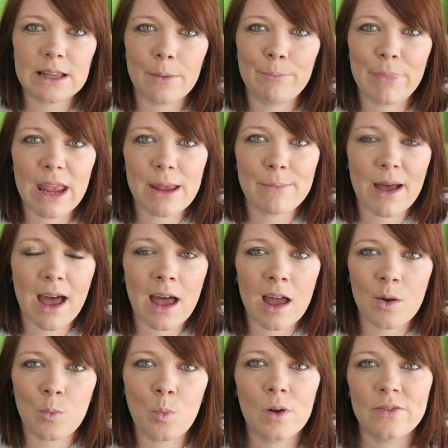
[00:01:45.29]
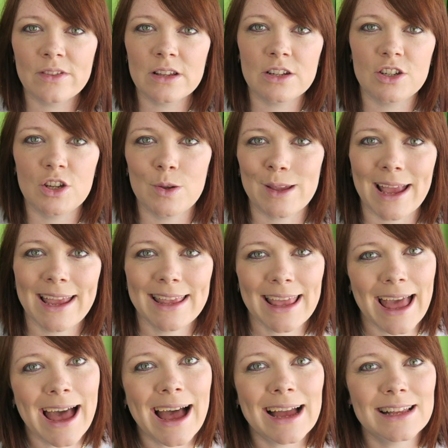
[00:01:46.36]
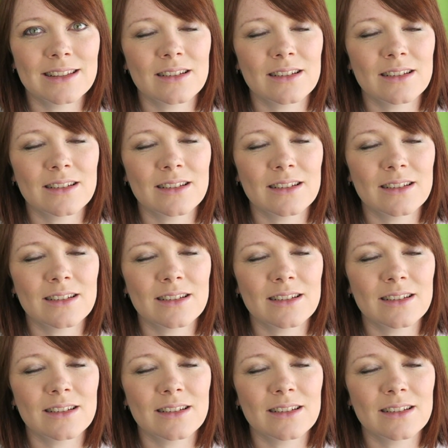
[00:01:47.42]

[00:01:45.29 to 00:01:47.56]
that are BMAT and one that's UK CAT,